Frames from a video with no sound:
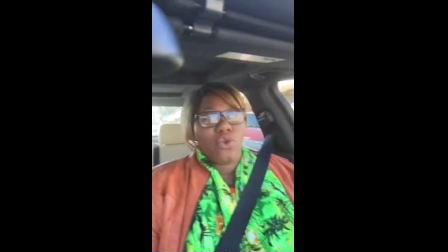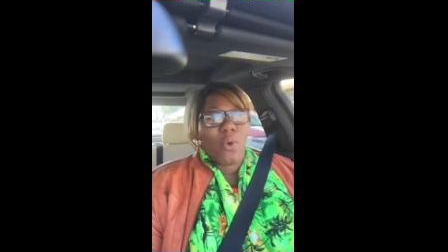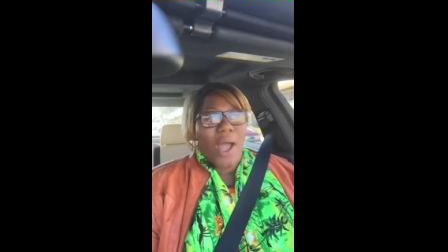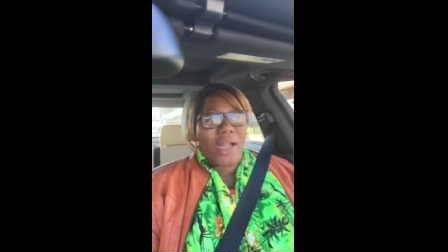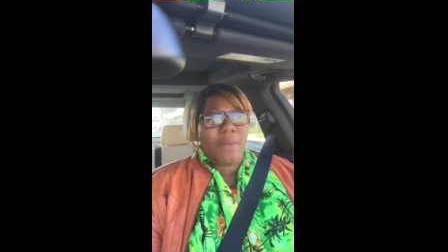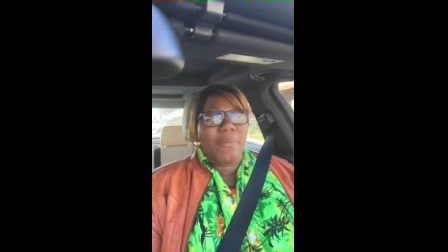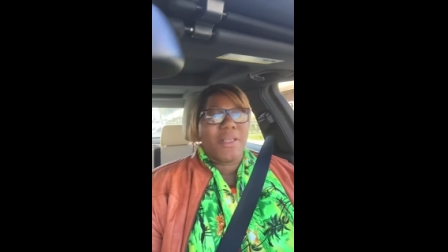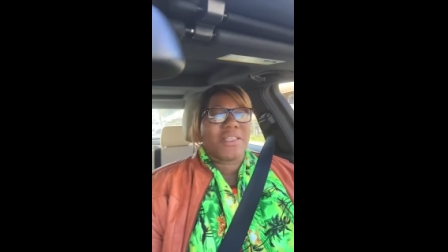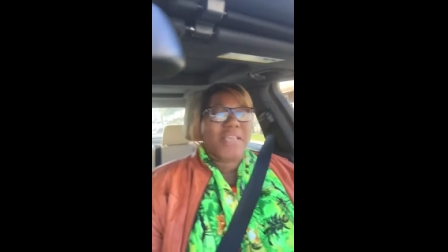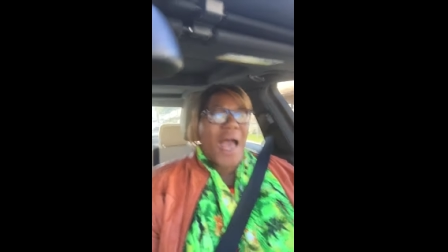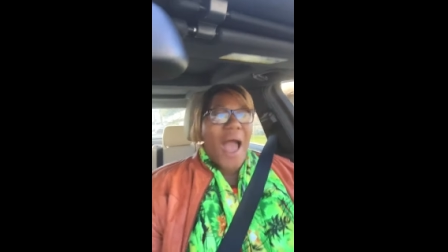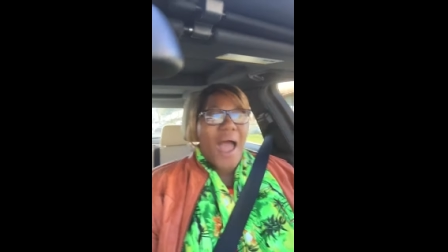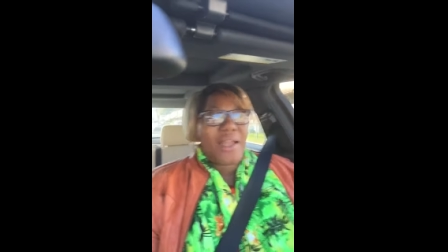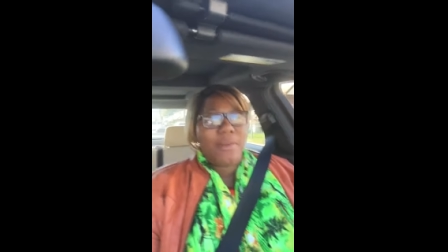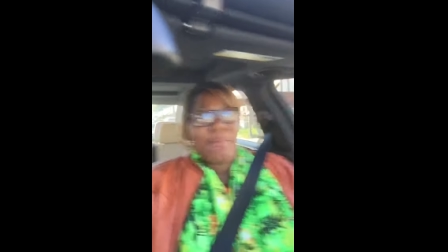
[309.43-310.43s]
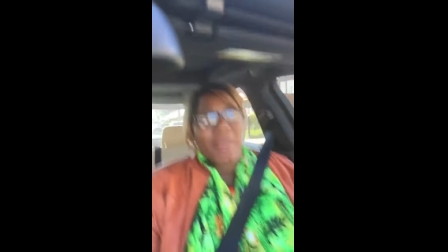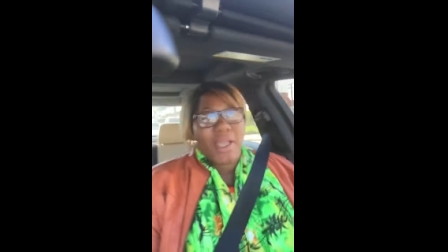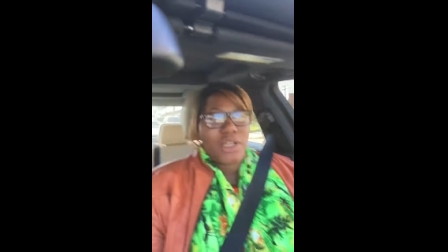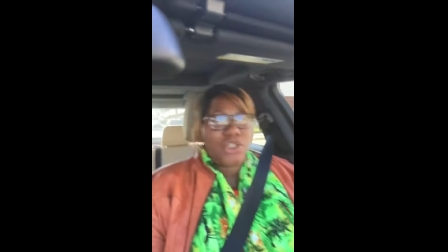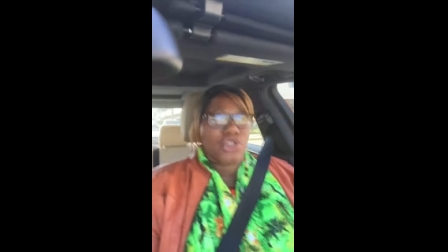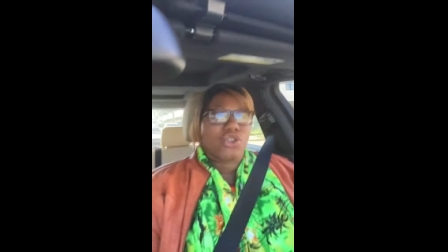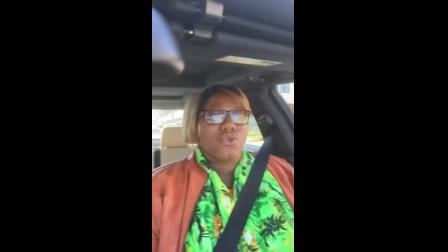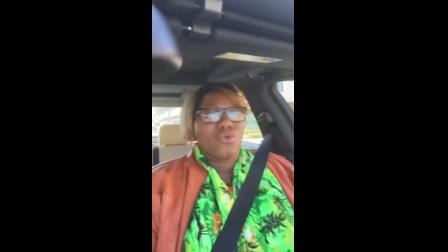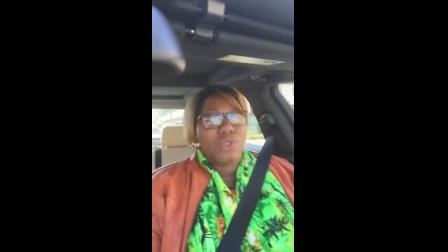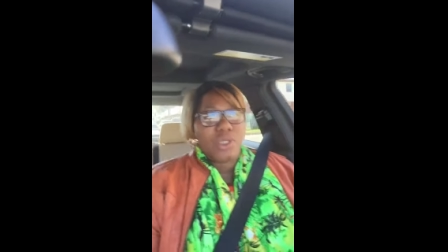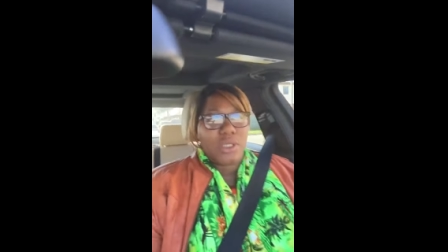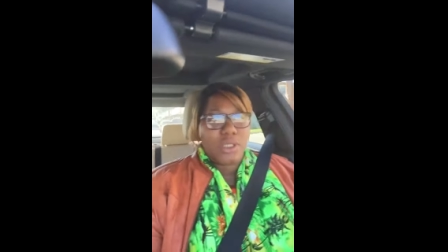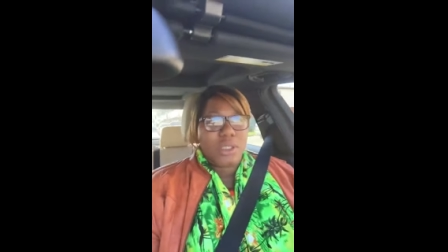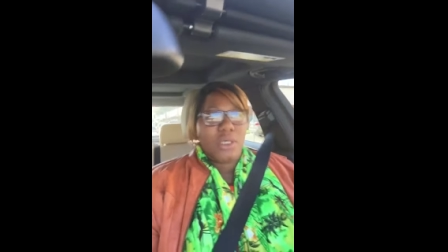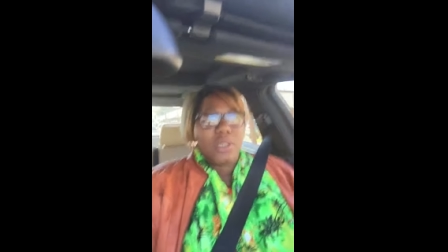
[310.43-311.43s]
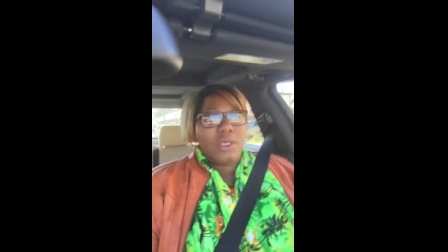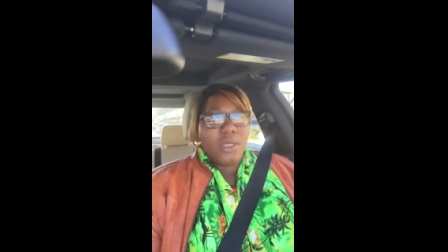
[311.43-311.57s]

You got to be tired of making excuses.